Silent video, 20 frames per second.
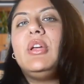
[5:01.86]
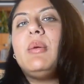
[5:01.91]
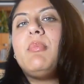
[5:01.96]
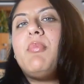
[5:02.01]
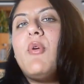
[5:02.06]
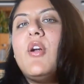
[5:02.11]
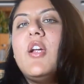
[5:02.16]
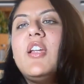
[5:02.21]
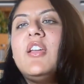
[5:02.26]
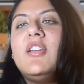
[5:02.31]

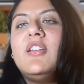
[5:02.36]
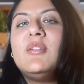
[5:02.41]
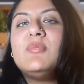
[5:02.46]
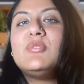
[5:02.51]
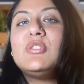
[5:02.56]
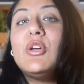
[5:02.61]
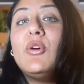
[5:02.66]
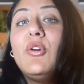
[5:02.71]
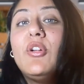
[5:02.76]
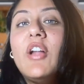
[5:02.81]
important, and I'm
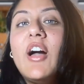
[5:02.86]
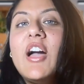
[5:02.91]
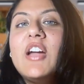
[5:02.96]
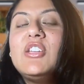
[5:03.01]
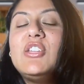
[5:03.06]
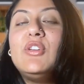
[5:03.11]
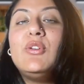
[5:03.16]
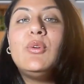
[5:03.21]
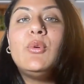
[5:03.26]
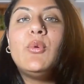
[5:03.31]
so
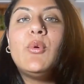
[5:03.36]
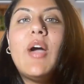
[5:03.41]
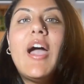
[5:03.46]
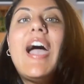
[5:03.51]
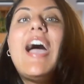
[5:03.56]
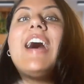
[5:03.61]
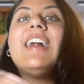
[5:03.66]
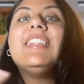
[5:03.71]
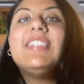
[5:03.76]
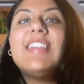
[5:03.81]
glad you
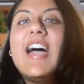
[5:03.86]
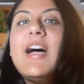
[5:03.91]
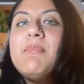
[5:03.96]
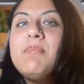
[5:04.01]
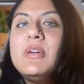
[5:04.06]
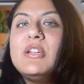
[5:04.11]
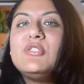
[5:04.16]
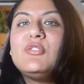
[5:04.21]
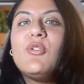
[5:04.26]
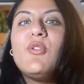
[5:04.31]
had that
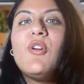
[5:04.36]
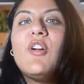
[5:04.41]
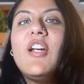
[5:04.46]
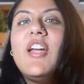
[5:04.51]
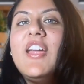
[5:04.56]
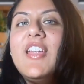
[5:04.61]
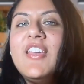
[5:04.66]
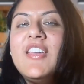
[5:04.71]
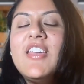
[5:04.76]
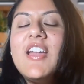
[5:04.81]
mentor
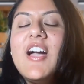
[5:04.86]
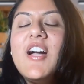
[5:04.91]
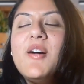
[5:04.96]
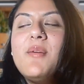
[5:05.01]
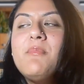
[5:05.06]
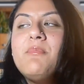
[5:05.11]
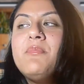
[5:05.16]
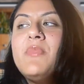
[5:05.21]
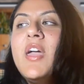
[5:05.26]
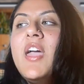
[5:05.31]
in
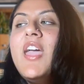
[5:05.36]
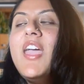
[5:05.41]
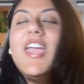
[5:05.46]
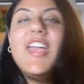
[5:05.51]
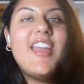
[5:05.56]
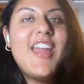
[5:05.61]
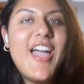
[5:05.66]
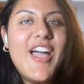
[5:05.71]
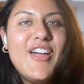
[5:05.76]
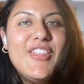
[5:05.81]

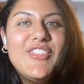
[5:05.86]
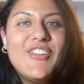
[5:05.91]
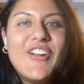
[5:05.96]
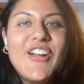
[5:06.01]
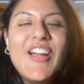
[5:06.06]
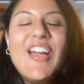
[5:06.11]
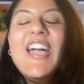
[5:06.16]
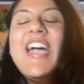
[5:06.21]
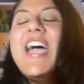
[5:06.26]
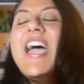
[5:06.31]

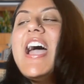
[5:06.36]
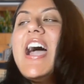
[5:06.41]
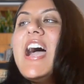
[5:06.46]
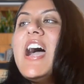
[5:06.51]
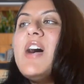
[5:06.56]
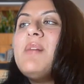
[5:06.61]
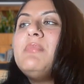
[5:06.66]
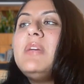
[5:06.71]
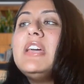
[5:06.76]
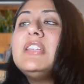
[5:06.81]
Heather.
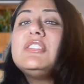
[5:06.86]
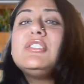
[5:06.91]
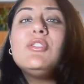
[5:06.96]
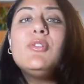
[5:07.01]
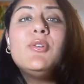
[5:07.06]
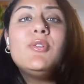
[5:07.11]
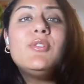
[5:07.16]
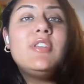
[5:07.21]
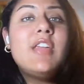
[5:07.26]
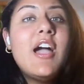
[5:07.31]
And
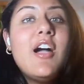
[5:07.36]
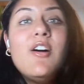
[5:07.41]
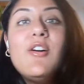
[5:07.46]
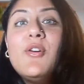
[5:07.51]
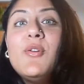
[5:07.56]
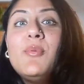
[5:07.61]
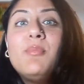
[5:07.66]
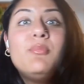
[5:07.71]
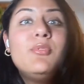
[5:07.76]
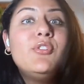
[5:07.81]
so
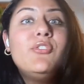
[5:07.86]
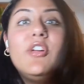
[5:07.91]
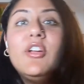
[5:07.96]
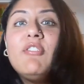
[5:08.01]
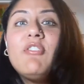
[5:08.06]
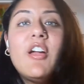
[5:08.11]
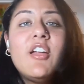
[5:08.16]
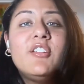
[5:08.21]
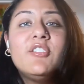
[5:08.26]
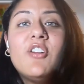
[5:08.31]
now moving
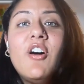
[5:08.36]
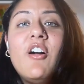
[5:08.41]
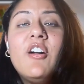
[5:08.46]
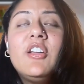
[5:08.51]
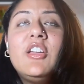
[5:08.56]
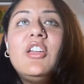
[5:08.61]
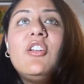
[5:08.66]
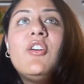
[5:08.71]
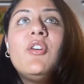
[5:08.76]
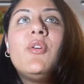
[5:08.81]
right
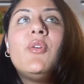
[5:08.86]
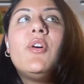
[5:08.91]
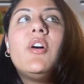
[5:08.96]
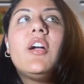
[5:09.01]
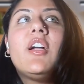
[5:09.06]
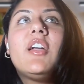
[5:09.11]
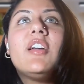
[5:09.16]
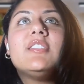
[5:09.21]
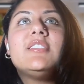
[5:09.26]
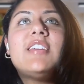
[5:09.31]
along,
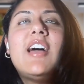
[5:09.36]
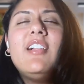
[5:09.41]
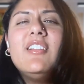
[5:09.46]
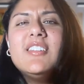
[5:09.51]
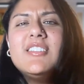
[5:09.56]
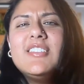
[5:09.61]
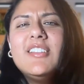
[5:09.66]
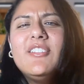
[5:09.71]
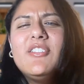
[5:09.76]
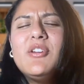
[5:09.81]
tell
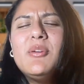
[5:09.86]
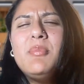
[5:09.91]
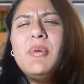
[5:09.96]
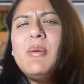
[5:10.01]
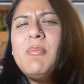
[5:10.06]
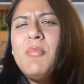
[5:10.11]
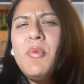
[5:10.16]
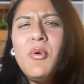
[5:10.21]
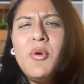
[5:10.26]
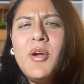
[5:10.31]
us a little
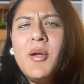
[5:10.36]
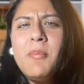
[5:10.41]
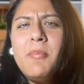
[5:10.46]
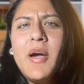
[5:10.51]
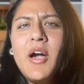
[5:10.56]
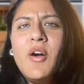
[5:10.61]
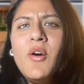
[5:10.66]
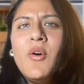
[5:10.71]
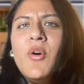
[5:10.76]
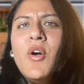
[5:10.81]
bit more
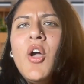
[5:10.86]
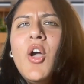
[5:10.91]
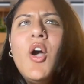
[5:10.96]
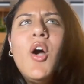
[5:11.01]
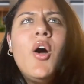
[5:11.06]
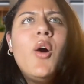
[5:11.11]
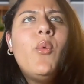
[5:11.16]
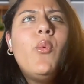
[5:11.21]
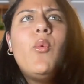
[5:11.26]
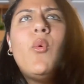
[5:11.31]
about
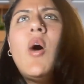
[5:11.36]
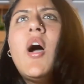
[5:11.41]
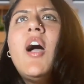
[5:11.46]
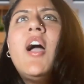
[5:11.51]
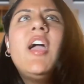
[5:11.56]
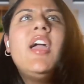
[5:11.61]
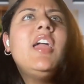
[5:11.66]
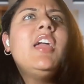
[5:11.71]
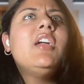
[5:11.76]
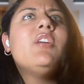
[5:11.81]

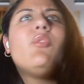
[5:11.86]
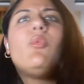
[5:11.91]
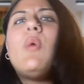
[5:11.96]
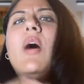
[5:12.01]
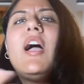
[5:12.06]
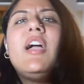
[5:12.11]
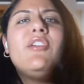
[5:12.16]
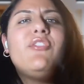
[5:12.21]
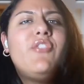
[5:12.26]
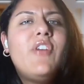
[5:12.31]
why
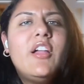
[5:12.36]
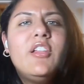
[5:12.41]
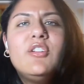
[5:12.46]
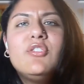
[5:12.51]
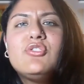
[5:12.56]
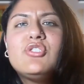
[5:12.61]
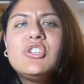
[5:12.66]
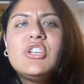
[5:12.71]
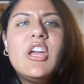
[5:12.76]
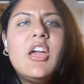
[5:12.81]

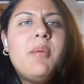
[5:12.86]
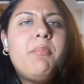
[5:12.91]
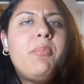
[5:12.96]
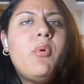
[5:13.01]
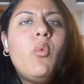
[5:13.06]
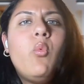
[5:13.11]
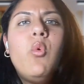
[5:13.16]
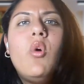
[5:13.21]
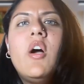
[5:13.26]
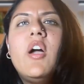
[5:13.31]
fellowship,
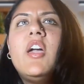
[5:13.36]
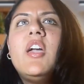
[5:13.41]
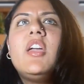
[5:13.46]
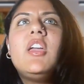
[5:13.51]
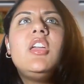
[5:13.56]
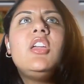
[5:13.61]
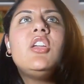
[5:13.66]
what